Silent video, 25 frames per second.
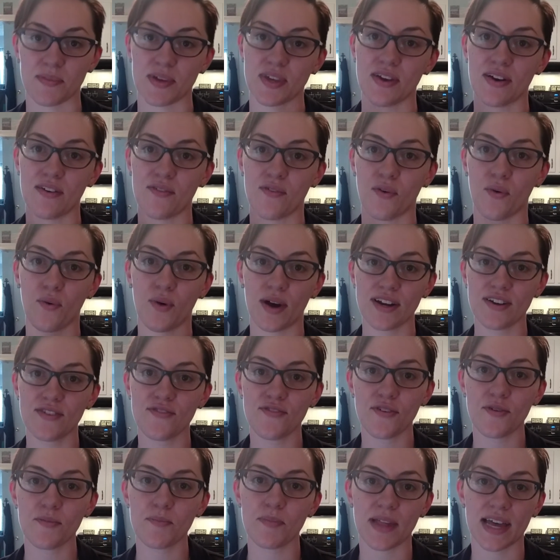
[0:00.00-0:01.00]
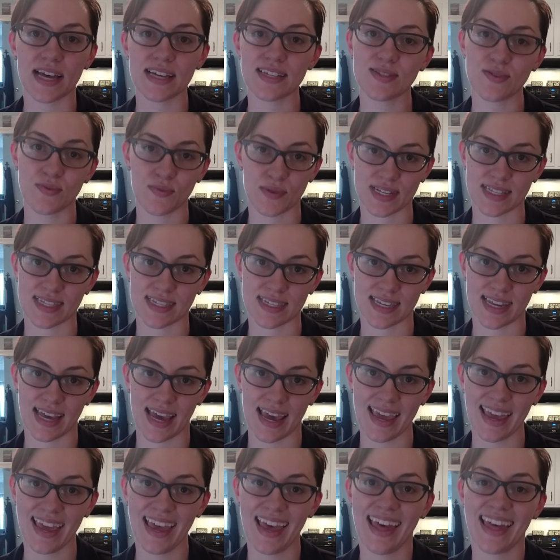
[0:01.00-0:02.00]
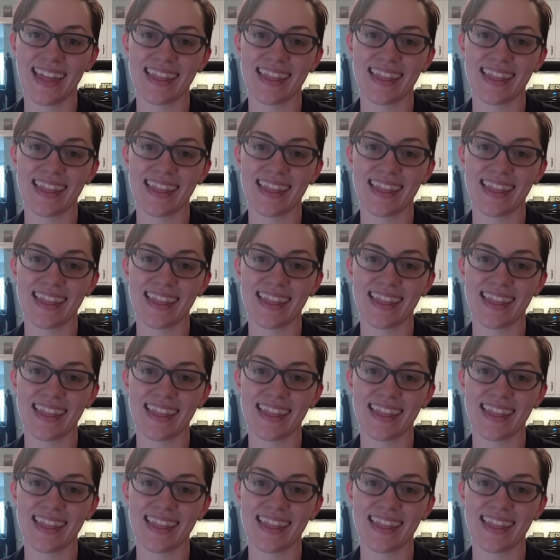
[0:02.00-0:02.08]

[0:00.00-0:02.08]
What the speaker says: But you have a wonderful, blessed Wednesday.